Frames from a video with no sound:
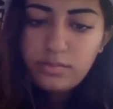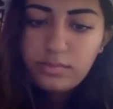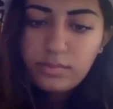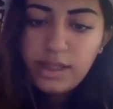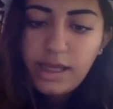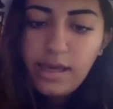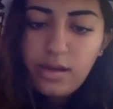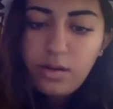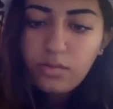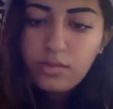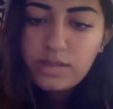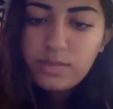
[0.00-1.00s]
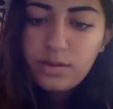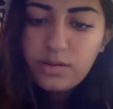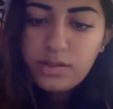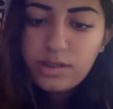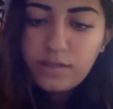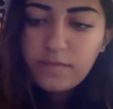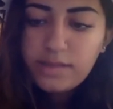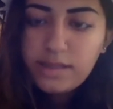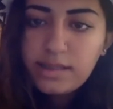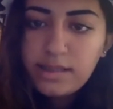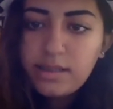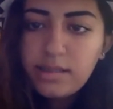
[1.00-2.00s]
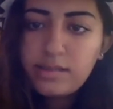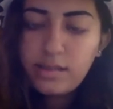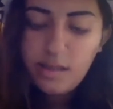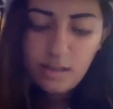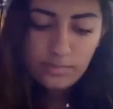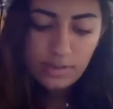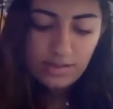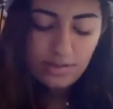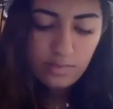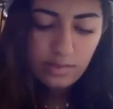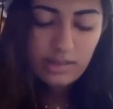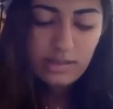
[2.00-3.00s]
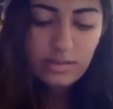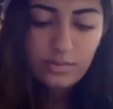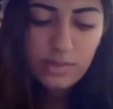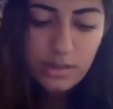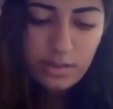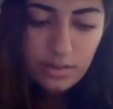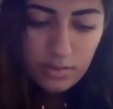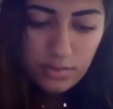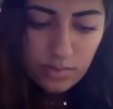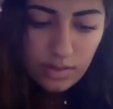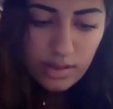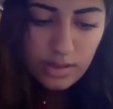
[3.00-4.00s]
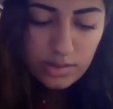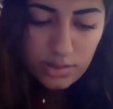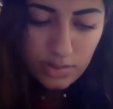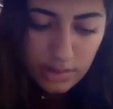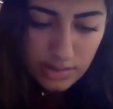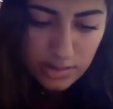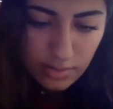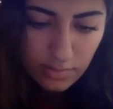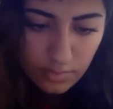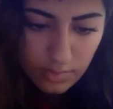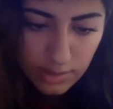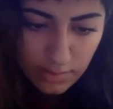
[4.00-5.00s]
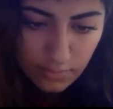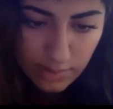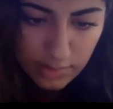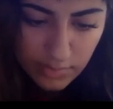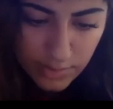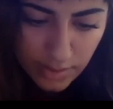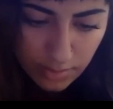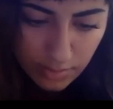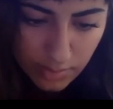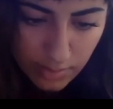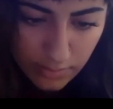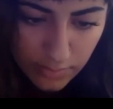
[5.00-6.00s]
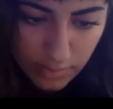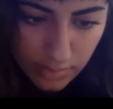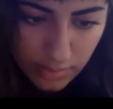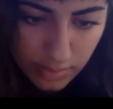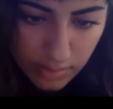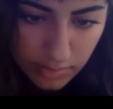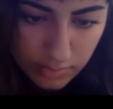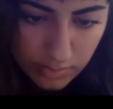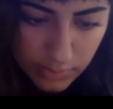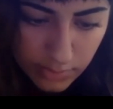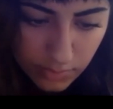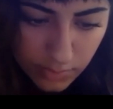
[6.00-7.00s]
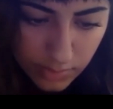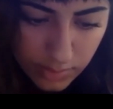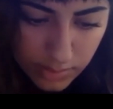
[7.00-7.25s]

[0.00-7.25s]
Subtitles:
They always post service ideas, and I'm gonna read some to you so you can write them down or whatever you want.